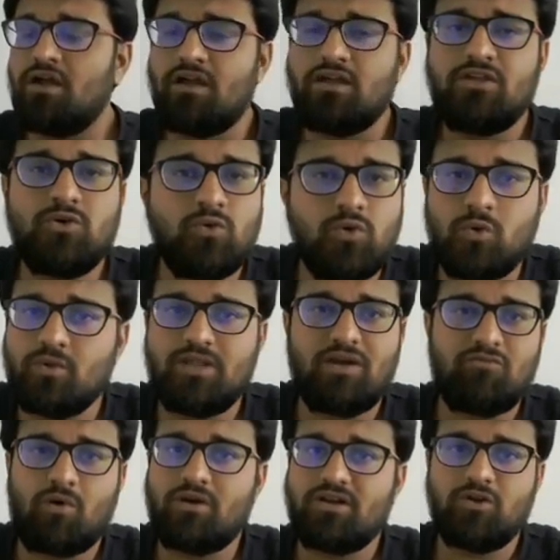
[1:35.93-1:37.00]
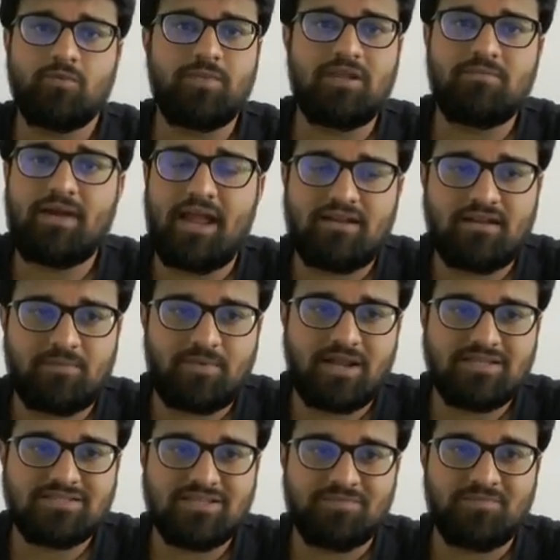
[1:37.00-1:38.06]
you know that what do you mean by
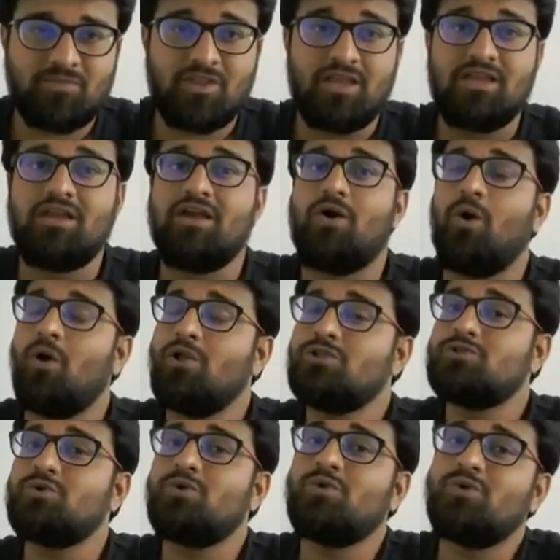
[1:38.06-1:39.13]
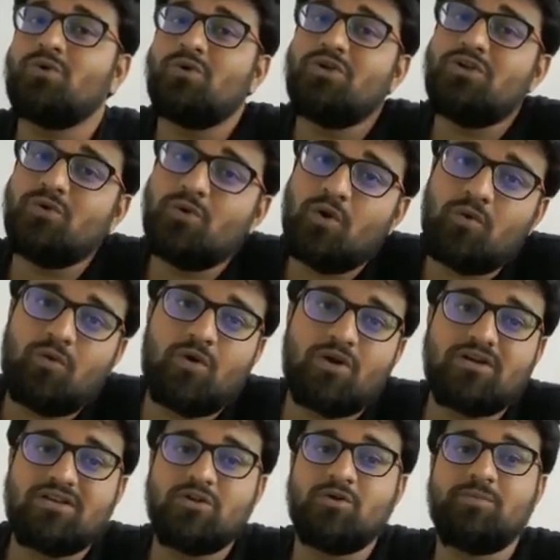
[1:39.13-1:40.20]
enterprise? Also, you know
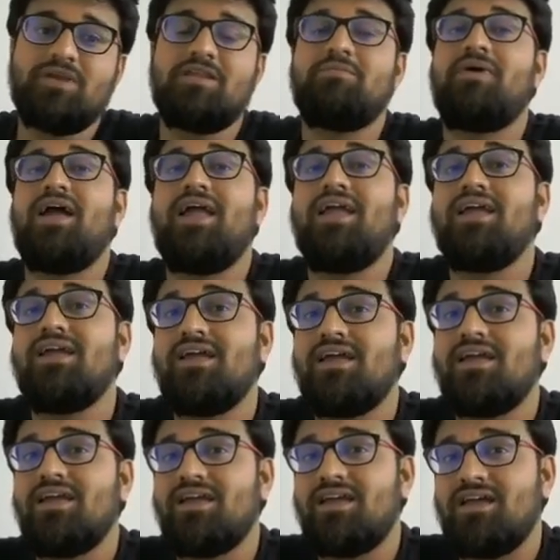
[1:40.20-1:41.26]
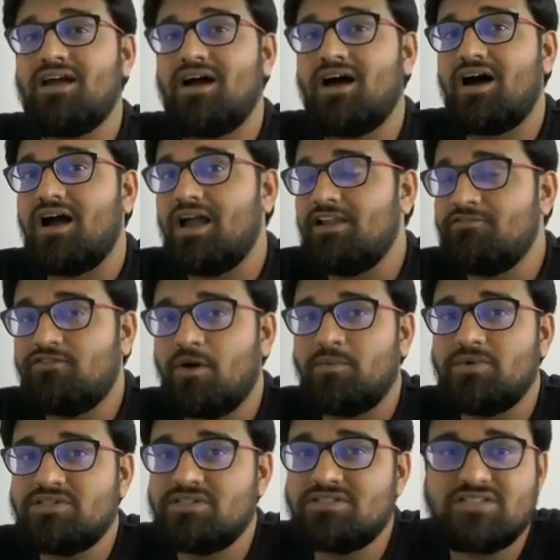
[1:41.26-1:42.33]
what do you mean by uh,
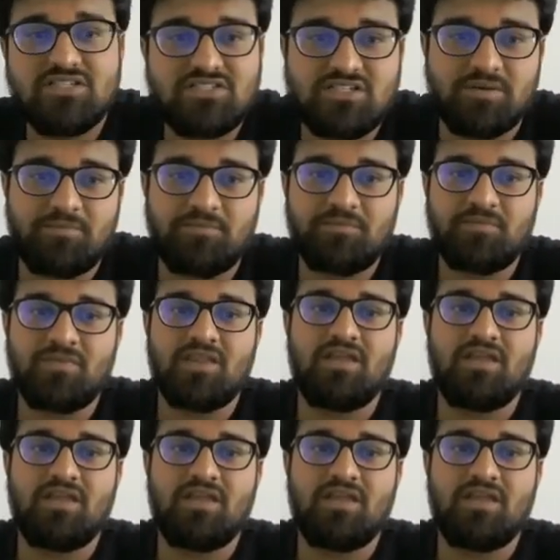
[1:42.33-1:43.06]
information system?